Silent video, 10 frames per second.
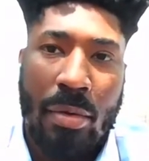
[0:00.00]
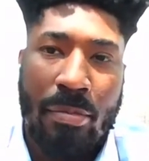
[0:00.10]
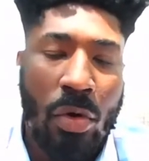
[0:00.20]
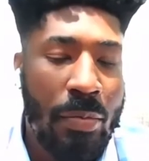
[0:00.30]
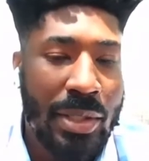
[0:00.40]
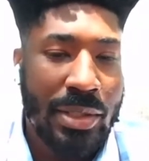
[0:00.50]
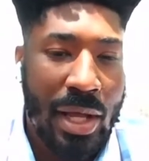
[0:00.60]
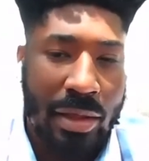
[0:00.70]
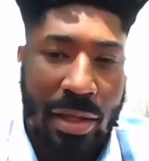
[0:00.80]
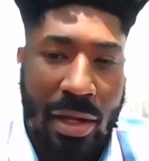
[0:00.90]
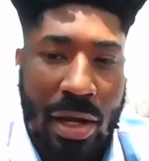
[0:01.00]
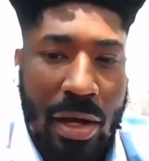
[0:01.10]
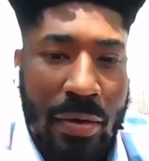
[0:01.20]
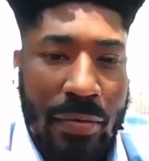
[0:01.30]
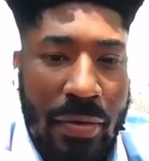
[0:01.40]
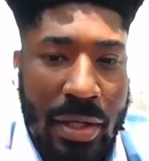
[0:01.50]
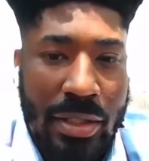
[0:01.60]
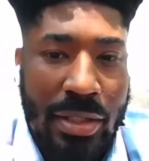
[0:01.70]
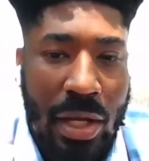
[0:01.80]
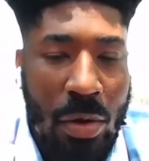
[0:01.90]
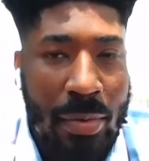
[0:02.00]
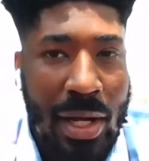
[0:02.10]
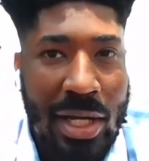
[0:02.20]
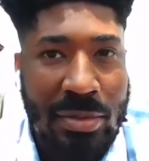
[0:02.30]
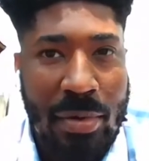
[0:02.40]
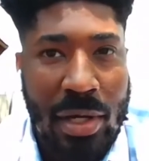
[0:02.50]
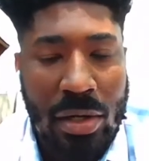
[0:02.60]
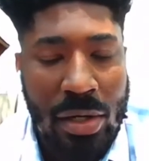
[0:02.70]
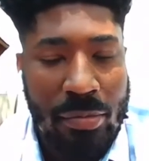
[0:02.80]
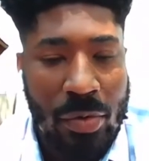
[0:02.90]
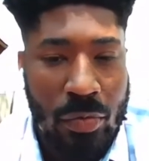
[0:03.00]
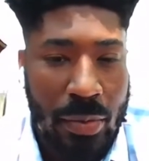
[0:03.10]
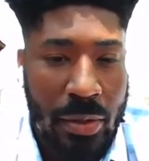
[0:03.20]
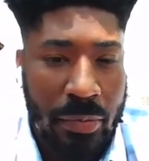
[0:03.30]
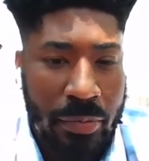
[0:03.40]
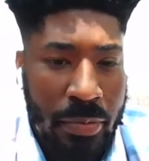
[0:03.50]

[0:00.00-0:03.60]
movements that I think of is the Humanize My Hoodie movement.